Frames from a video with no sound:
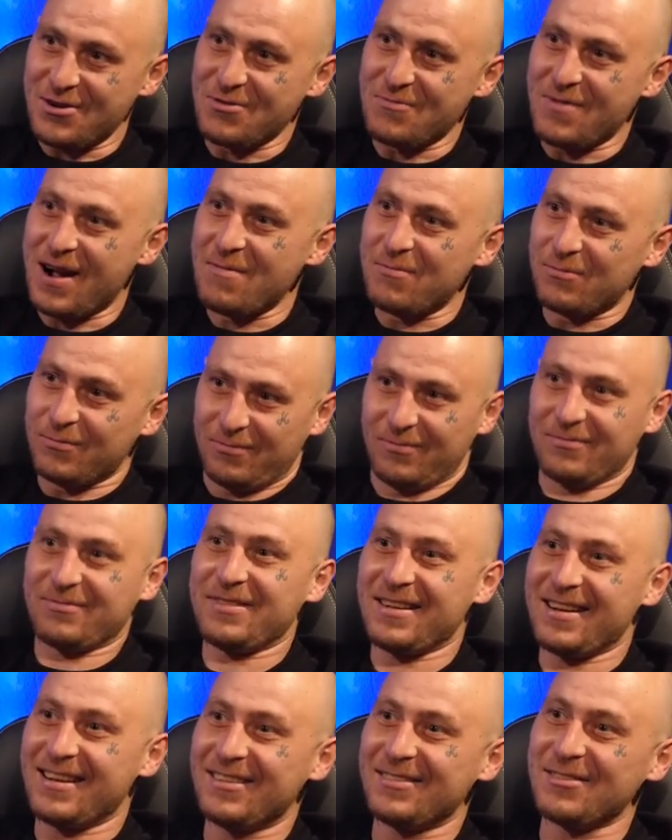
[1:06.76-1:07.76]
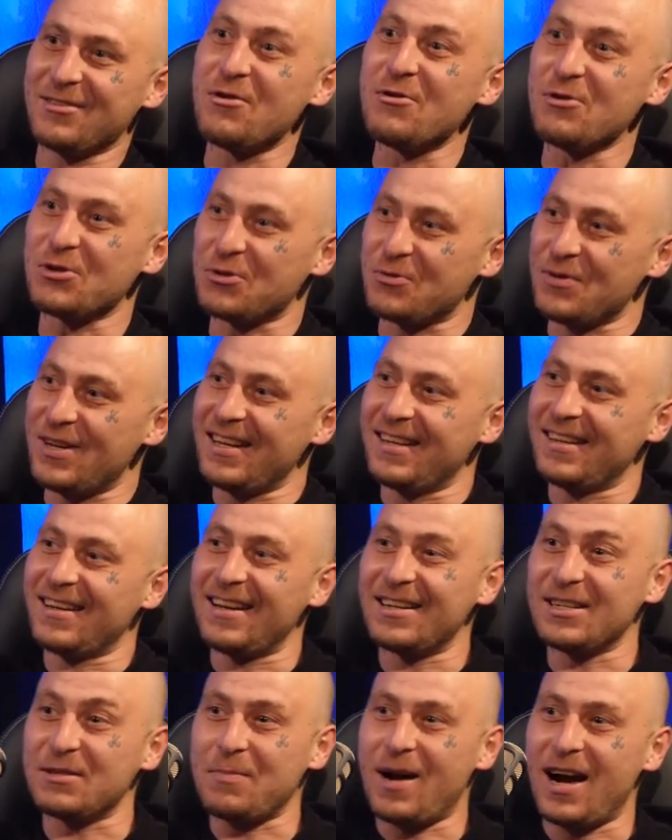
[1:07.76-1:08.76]
And I rubbed, all sweaty and
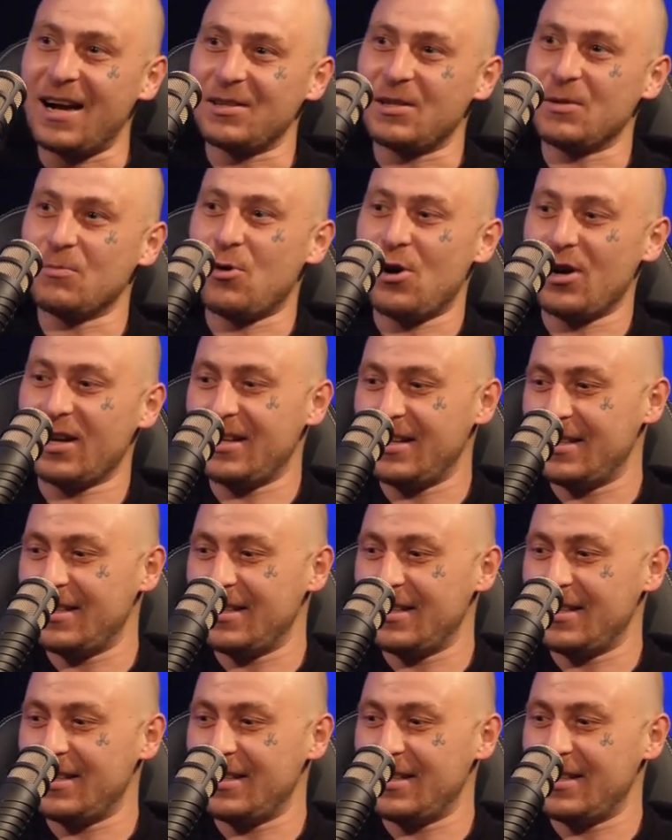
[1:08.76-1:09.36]
that, and just passing the mic.